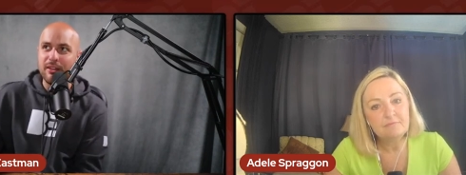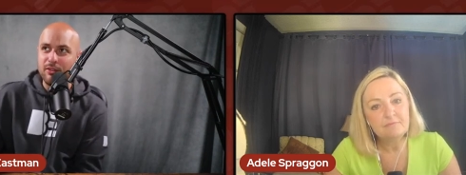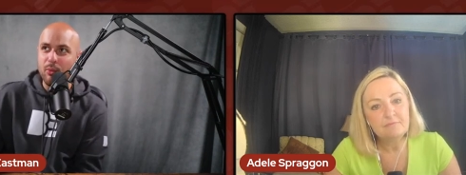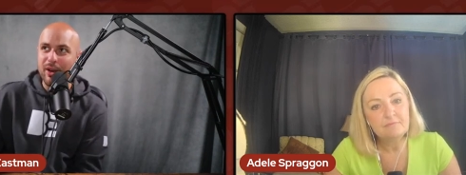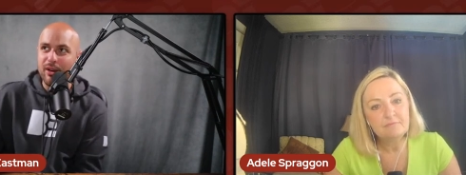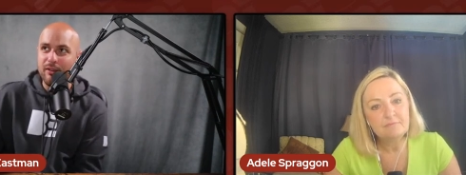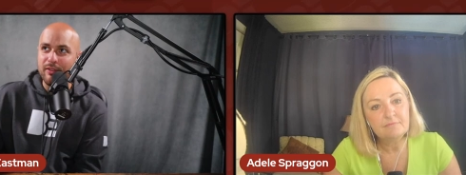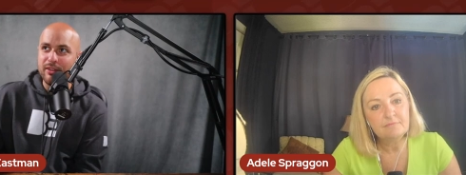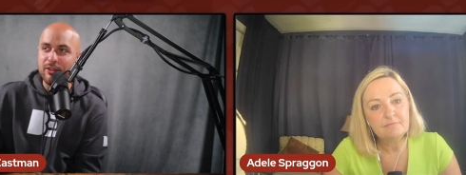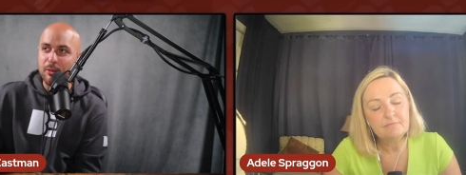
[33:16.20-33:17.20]
Speaker 1: aware of in
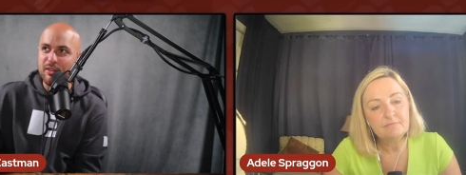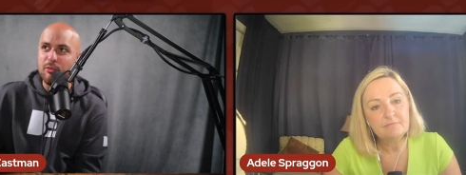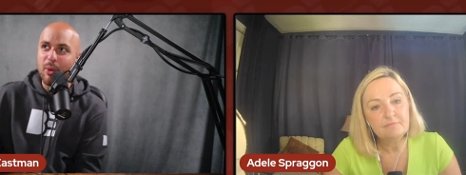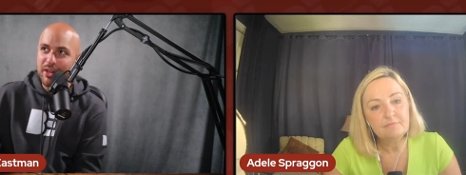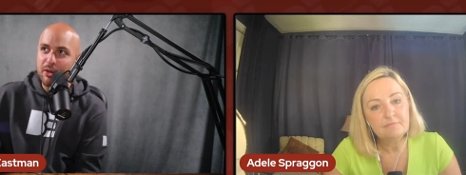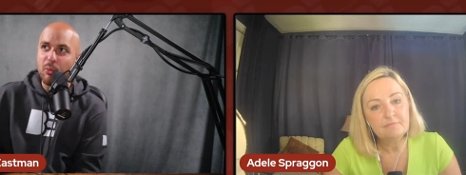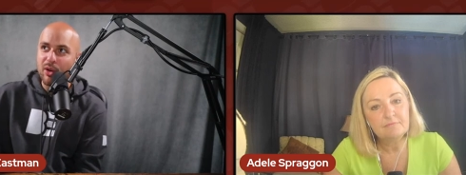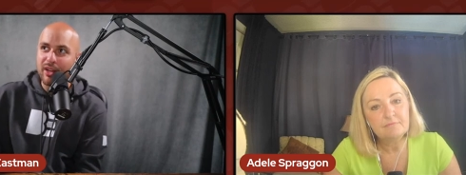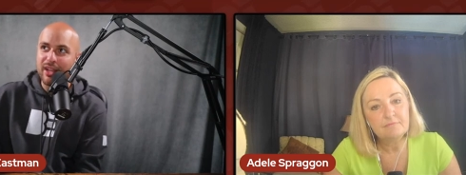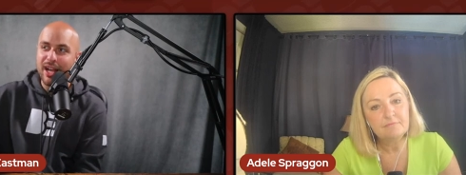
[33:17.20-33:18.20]
terms of what you're
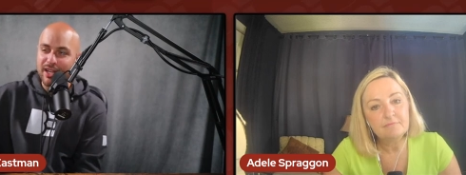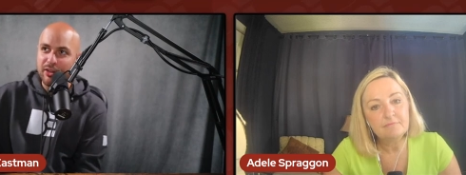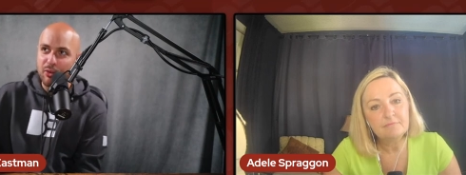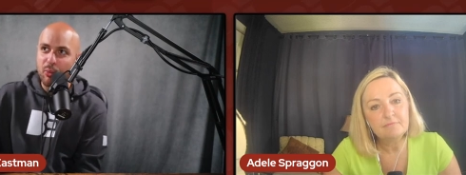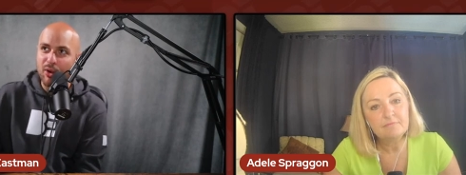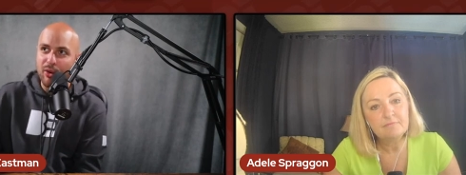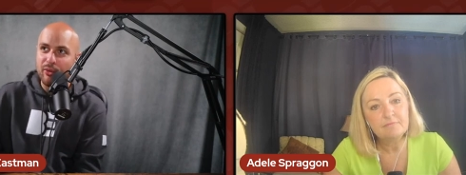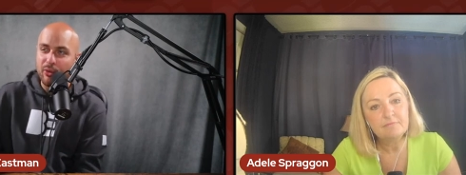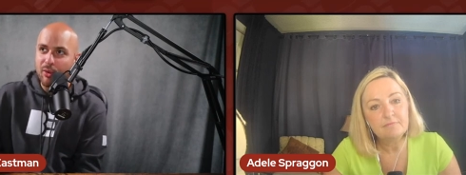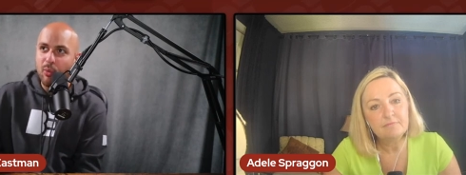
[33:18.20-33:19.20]
working on in your world
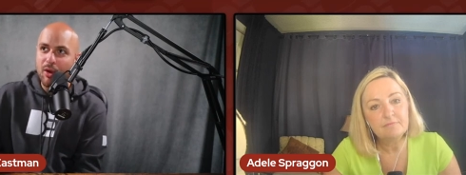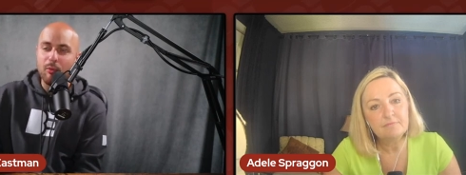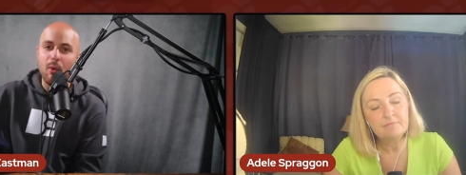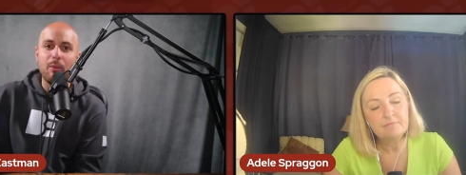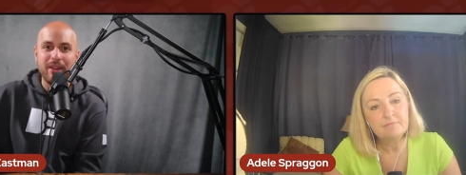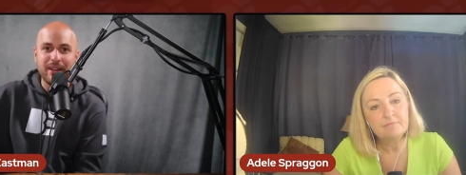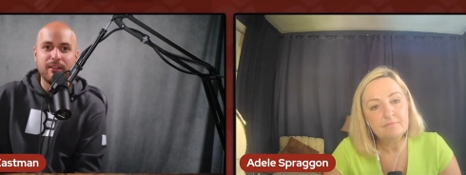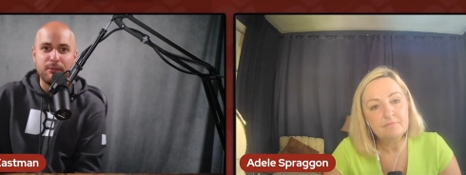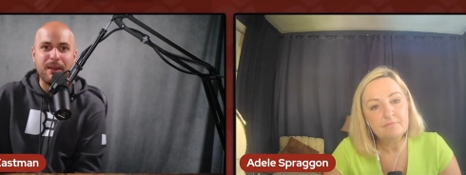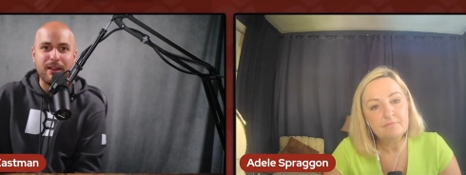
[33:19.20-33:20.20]
or what what we can
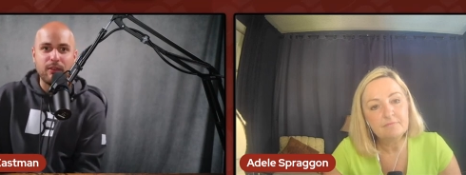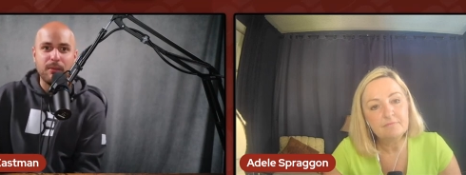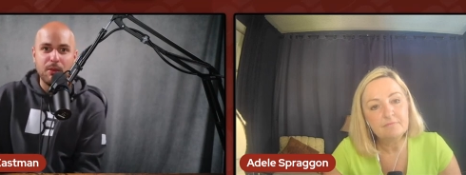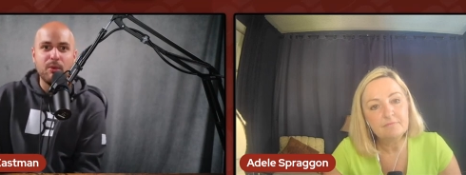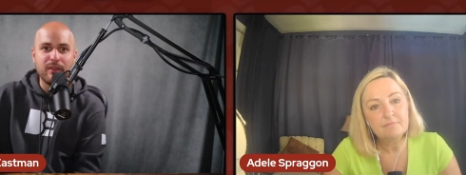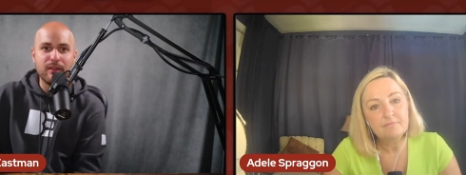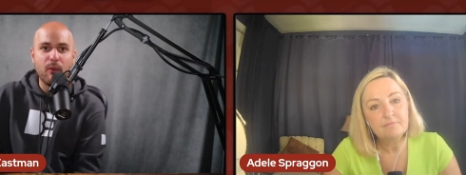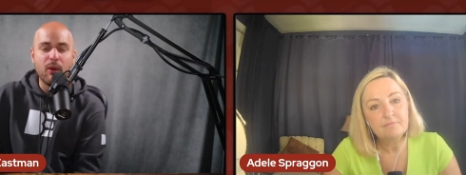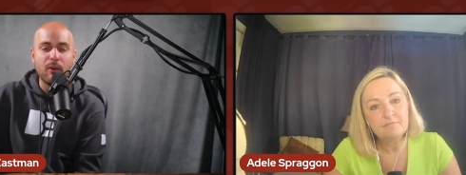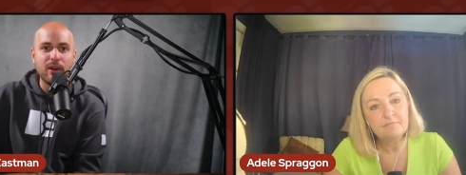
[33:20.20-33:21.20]
expect from you moving
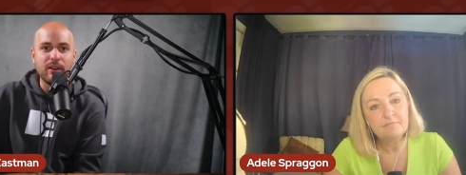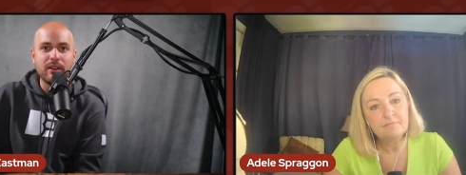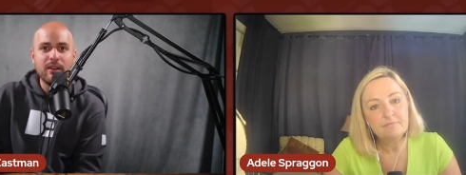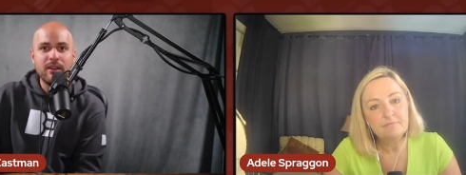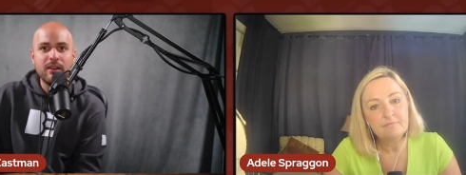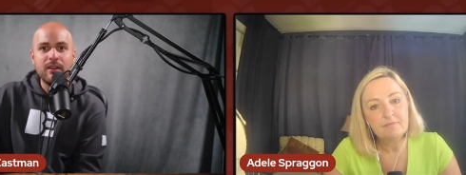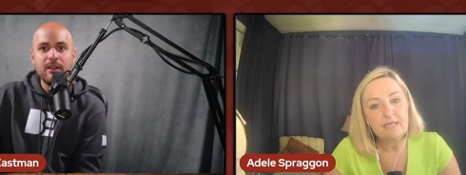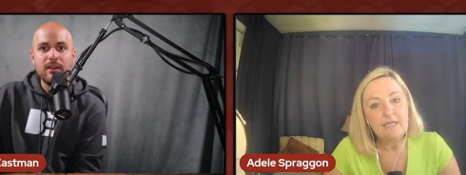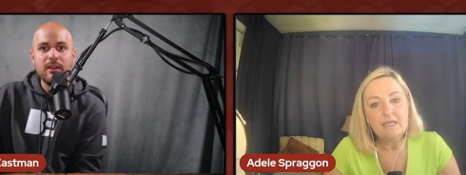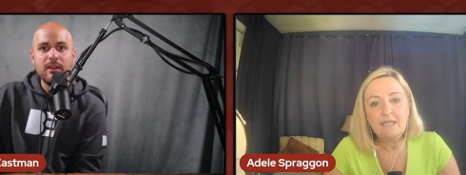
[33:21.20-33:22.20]
forward?
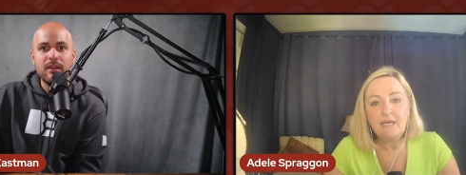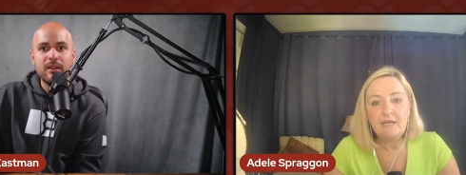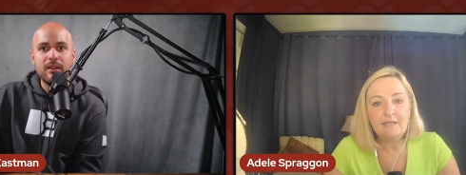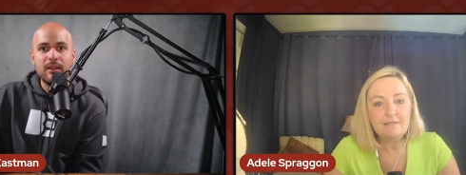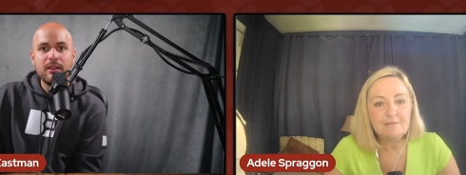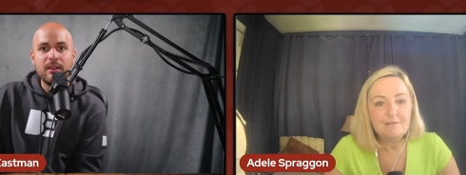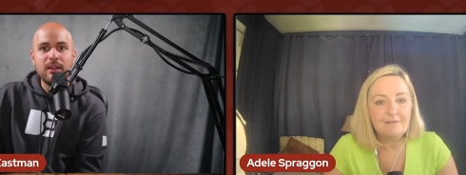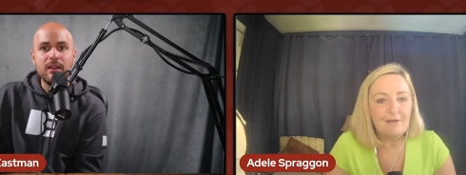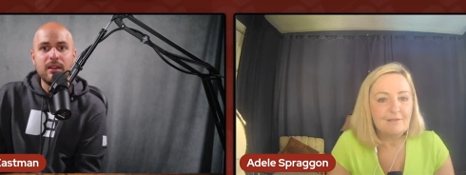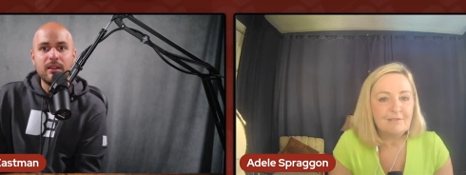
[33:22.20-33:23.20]
Speaker 2: Yeah, there's
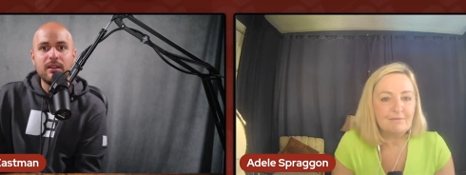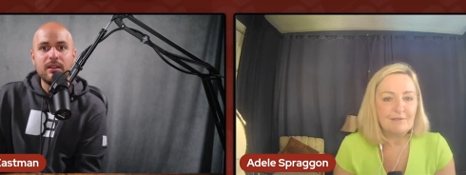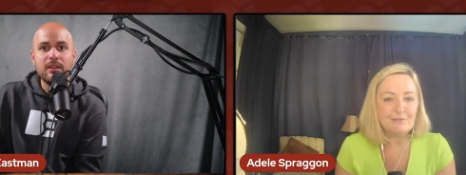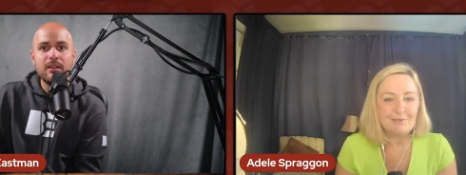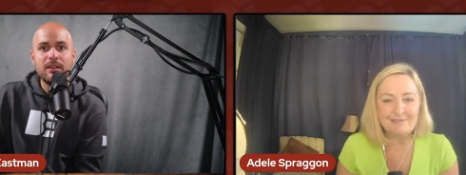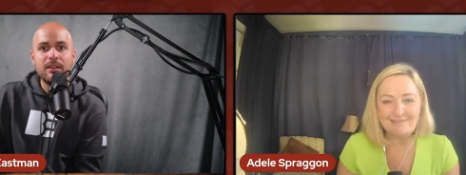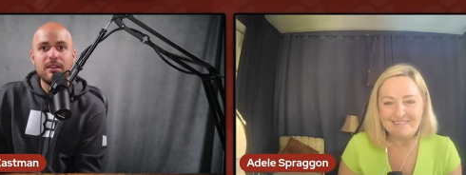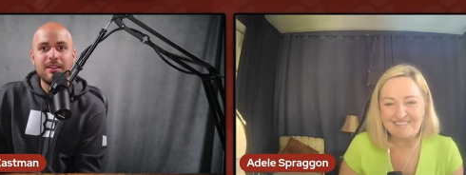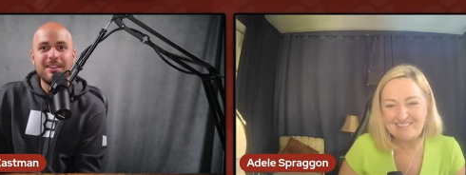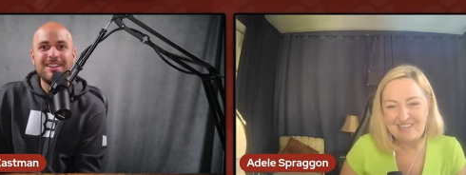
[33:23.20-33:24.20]
lots of exciting
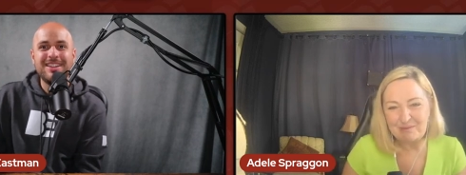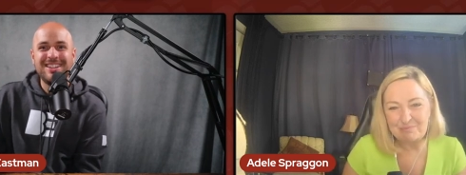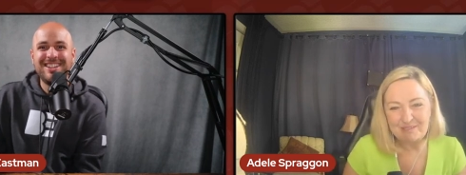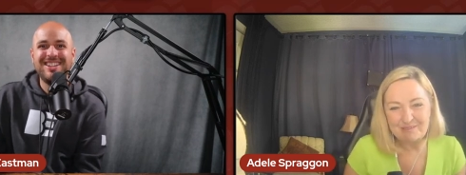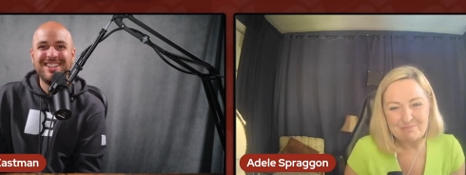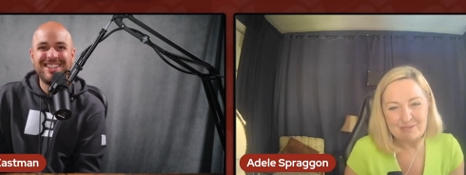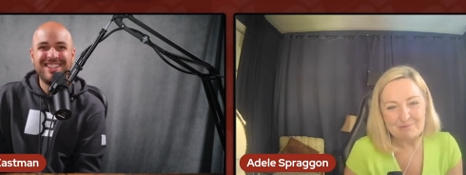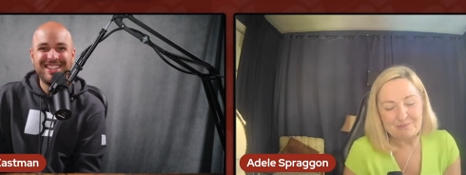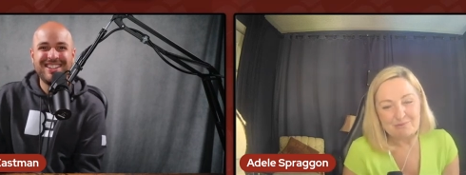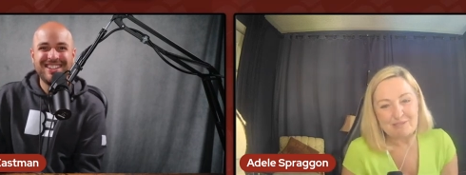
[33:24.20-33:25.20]
things happening in my
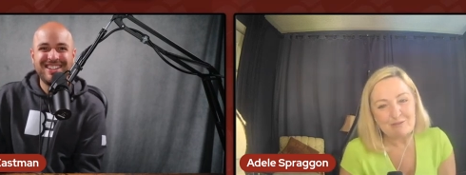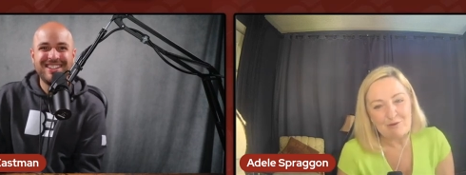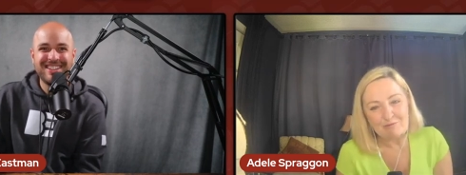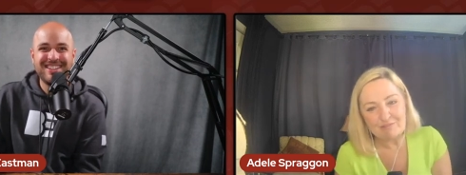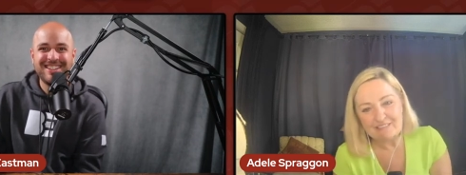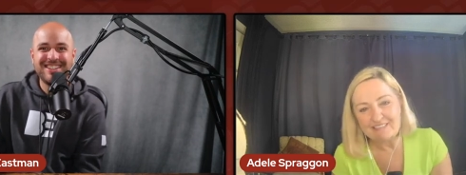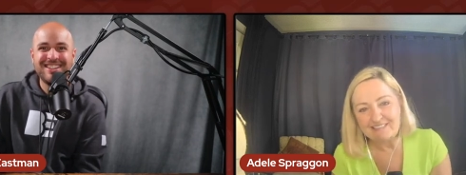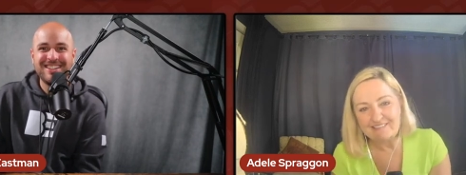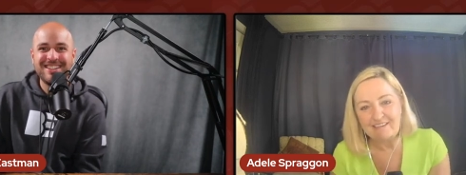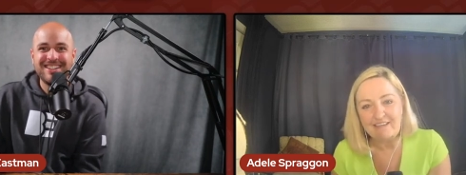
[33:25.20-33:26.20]
world. When COVID
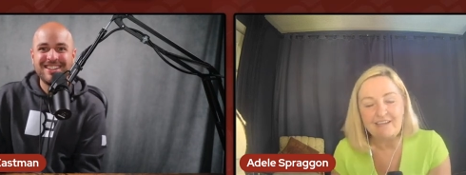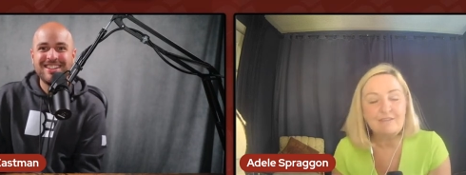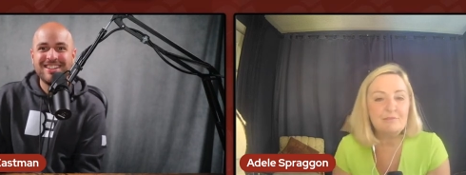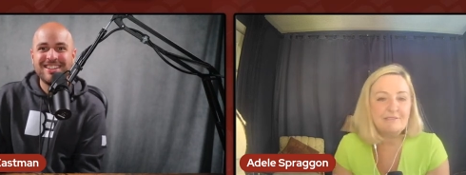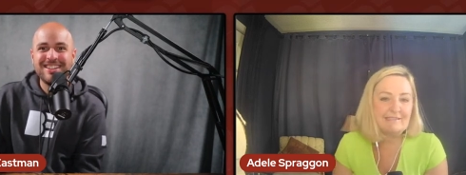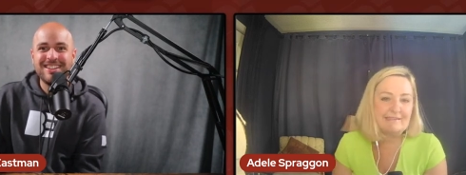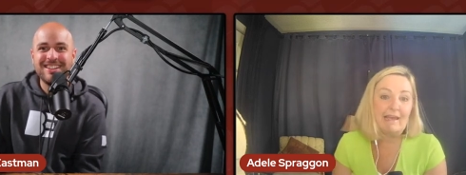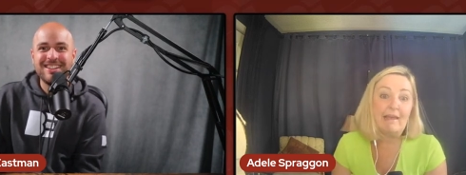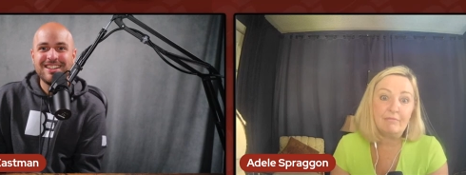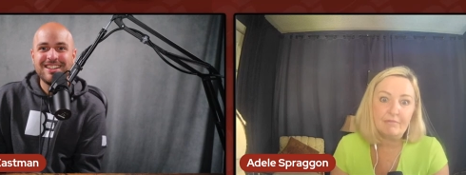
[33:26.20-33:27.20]
hit, I, I did
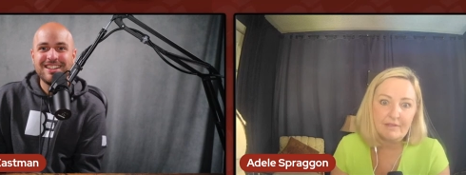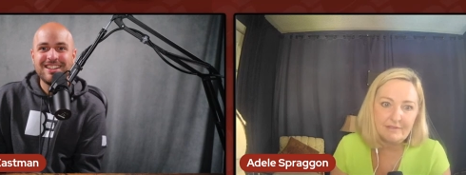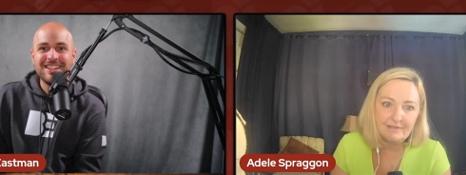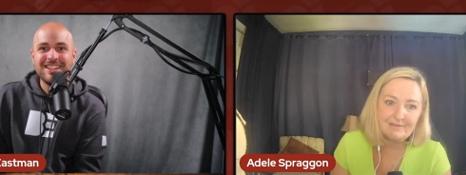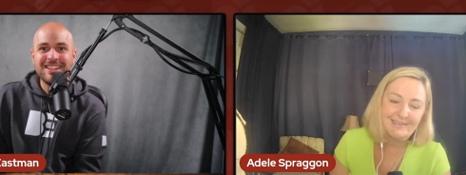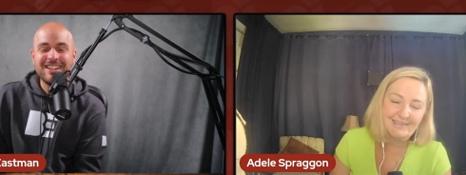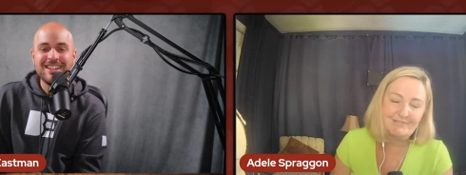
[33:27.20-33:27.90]
everything live